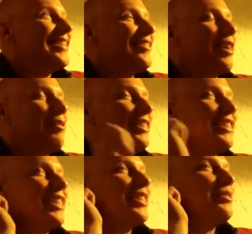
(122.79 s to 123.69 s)
Fabienne
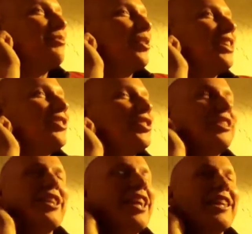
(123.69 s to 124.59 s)
said this morning. She
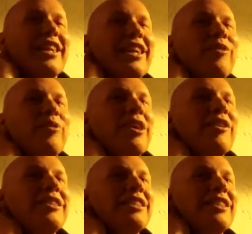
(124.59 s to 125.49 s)
said, "I can't, where
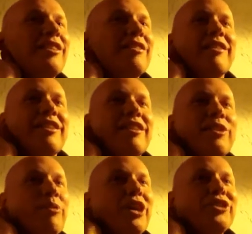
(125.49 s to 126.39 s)
is the the
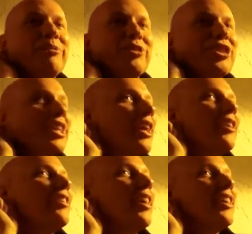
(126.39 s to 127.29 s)
washing machine?
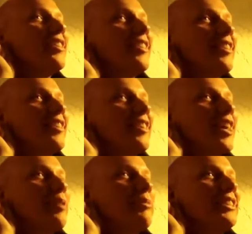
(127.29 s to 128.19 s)
I I."
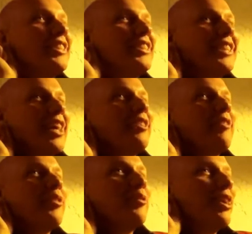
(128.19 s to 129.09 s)
I missed the sound
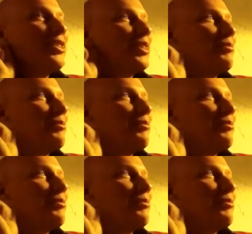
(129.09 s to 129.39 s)
of the washing